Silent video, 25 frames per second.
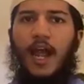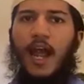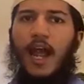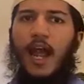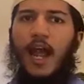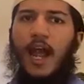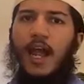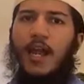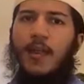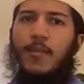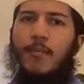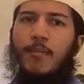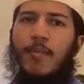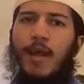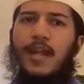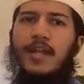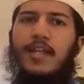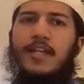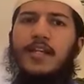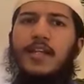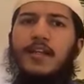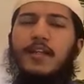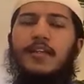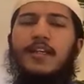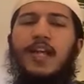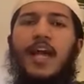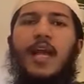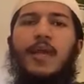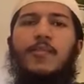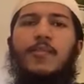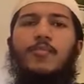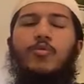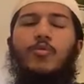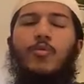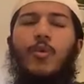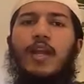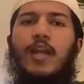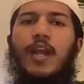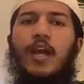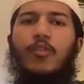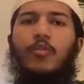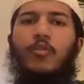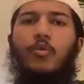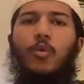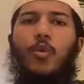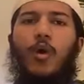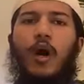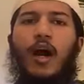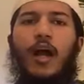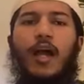And many a times when our
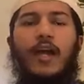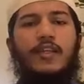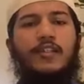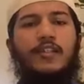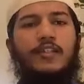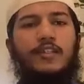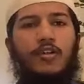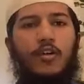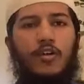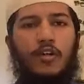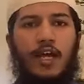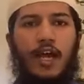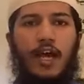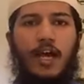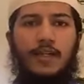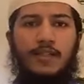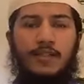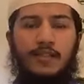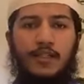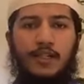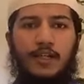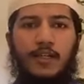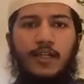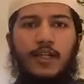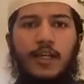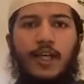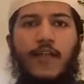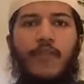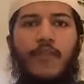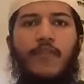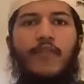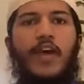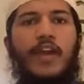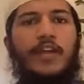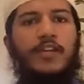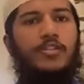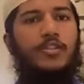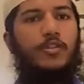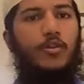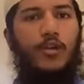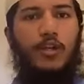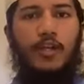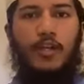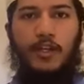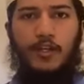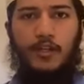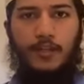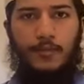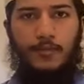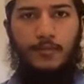dua, it is not answered, there is good
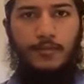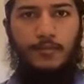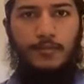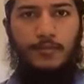in it.